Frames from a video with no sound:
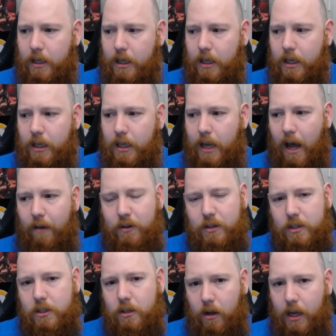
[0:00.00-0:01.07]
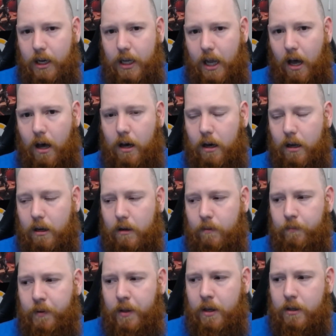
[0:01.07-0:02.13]
you have it slightly harder.
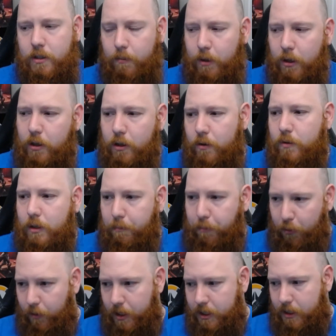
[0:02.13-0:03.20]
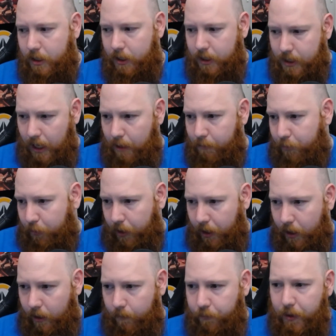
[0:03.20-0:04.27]
So I'm going to use a priest example
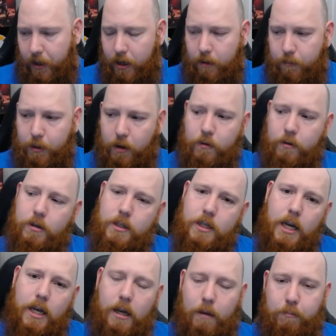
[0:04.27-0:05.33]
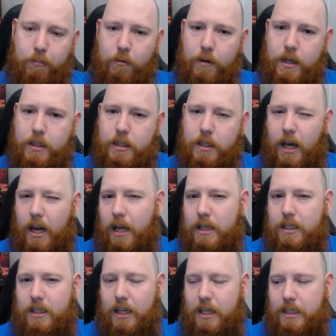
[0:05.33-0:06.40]
here, and I'm going to take a priest that
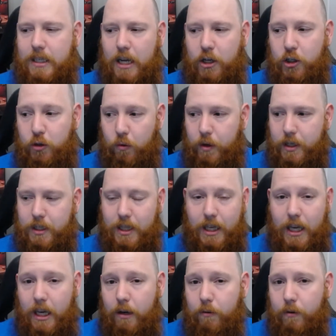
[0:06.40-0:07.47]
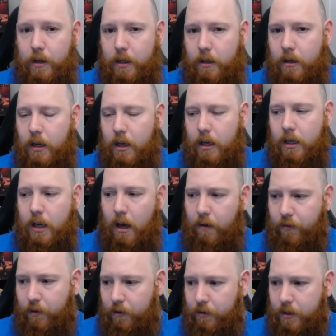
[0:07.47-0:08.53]
has, let's say, joined the Kyrian
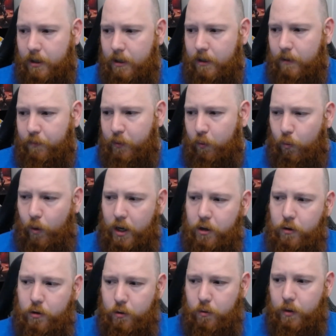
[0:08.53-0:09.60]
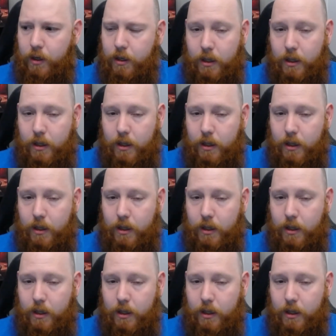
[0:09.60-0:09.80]
Covenant. When you join the